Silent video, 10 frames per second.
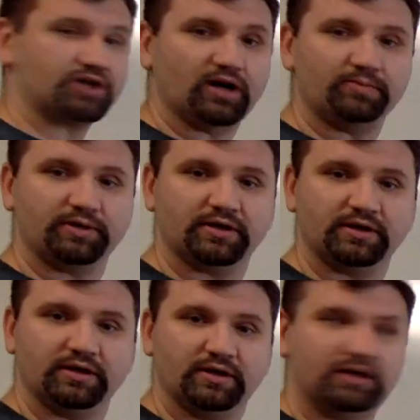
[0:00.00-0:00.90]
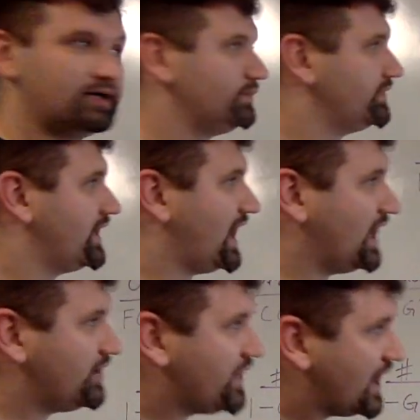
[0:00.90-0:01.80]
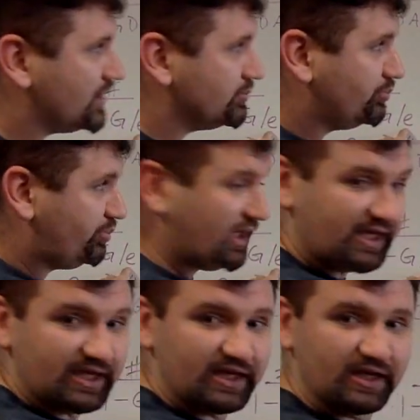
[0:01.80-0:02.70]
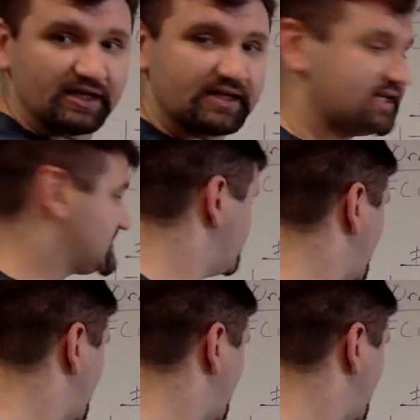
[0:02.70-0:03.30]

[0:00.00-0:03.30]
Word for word: sharp, and that B is the